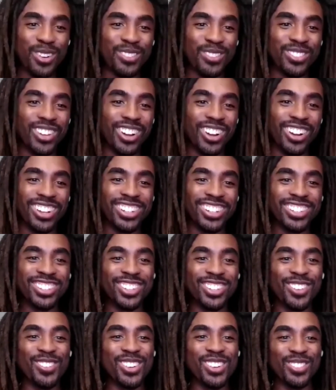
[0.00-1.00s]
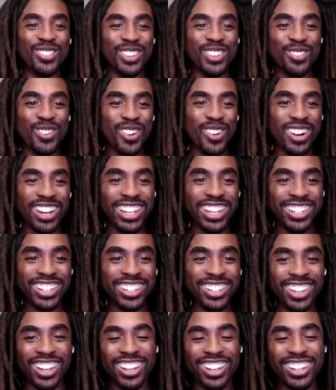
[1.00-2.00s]
whenever I'm talking to someone, whenever we're hitting
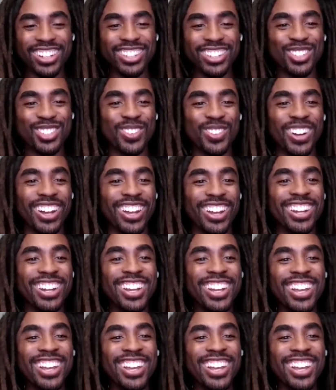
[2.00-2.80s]
like a good spot.